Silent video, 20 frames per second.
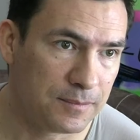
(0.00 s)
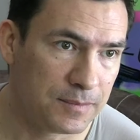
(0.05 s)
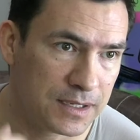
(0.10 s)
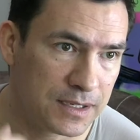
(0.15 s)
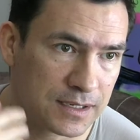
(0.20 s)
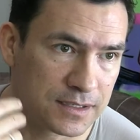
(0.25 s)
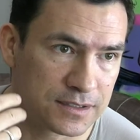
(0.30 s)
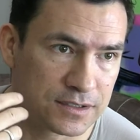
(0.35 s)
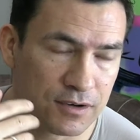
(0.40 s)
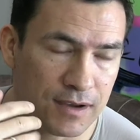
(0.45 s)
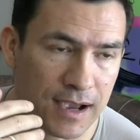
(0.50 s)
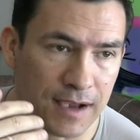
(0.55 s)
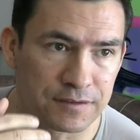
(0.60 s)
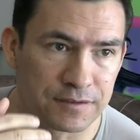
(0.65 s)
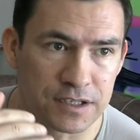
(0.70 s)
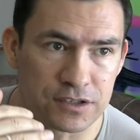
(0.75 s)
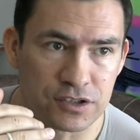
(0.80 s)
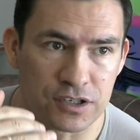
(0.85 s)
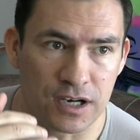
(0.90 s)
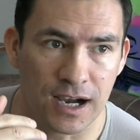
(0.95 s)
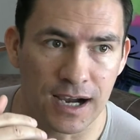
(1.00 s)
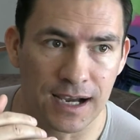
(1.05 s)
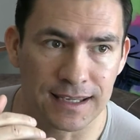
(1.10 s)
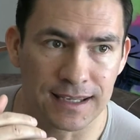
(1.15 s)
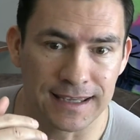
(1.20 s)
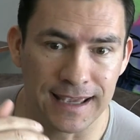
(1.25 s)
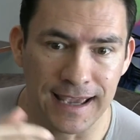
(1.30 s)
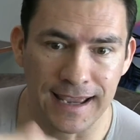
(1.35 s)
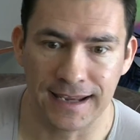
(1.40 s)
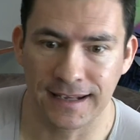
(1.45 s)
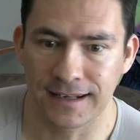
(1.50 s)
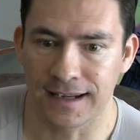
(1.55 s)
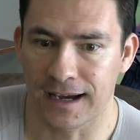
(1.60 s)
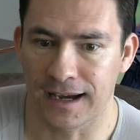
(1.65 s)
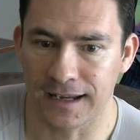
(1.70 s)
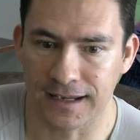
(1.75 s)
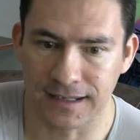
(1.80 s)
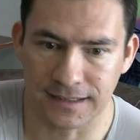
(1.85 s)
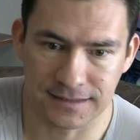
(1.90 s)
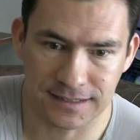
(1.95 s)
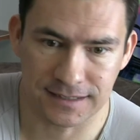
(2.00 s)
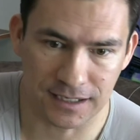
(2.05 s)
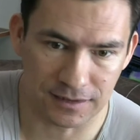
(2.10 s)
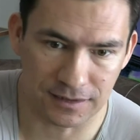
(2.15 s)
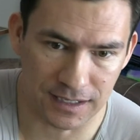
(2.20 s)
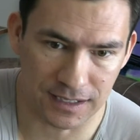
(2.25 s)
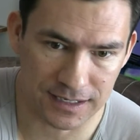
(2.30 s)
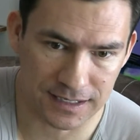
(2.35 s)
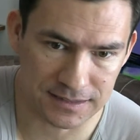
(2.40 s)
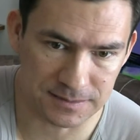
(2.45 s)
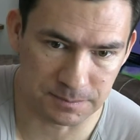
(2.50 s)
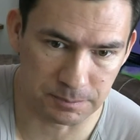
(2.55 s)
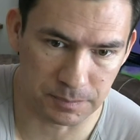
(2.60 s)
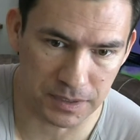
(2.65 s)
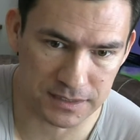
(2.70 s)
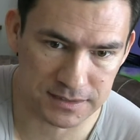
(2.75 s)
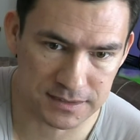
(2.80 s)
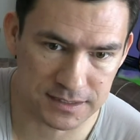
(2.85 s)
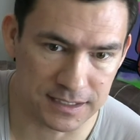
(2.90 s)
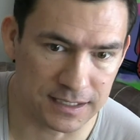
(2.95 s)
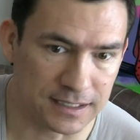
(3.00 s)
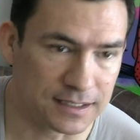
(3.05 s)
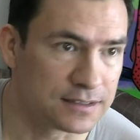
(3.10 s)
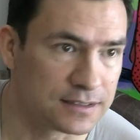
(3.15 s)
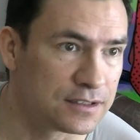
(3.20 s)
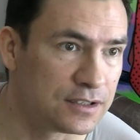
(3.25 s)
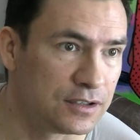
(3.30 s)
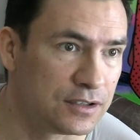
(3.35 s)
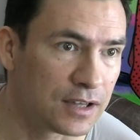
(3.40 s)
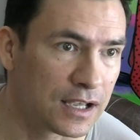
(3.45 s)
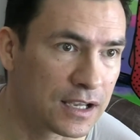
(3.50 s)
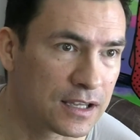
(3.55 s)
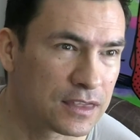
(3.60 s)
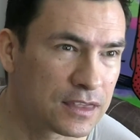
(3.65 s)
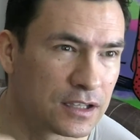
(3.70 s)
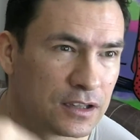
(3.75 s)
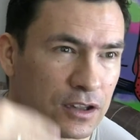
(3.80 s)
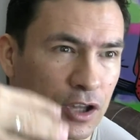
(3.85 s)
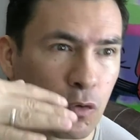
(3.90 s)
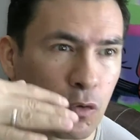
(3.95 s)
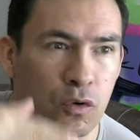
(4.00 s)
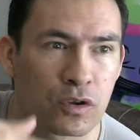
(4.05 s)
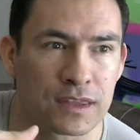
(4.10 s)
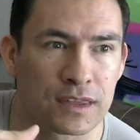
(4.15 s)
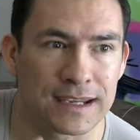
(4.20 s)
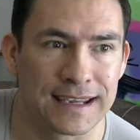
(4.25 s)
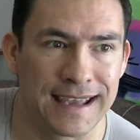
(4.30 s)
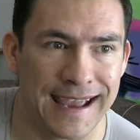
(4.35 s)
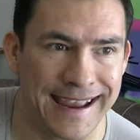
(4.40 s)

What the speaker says: Because you have such a high gain, I can tell like it's busting into like the lower the